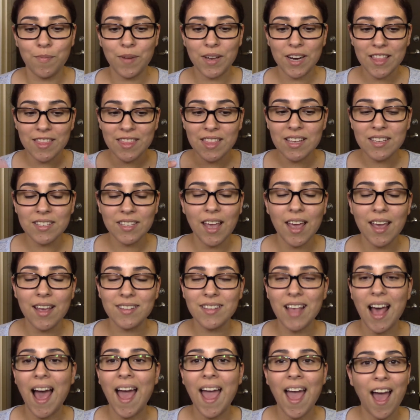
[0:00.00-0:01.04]
But in this case,
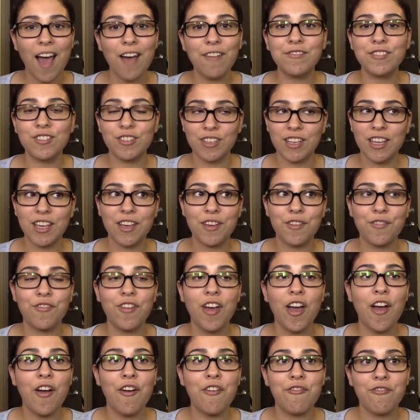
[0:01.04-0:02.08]
I have to give
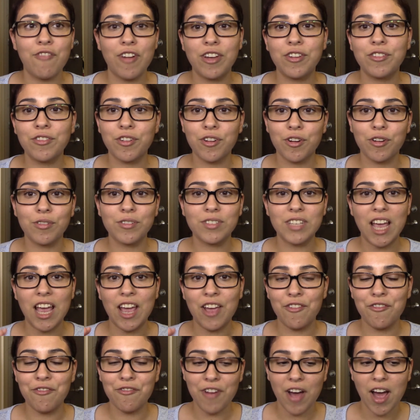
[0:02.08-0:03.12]
Final Girls
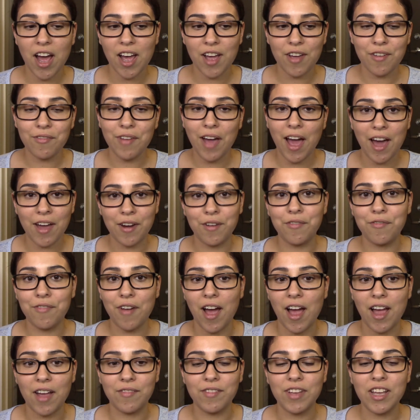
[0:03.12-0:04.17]
a 5 out of
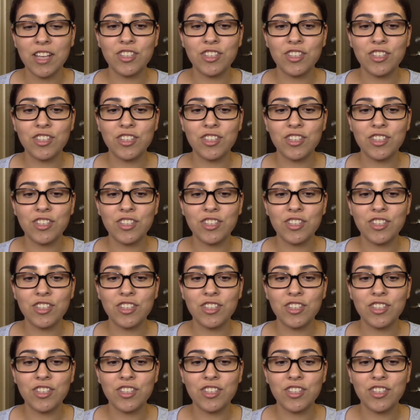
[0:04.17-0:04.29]
5.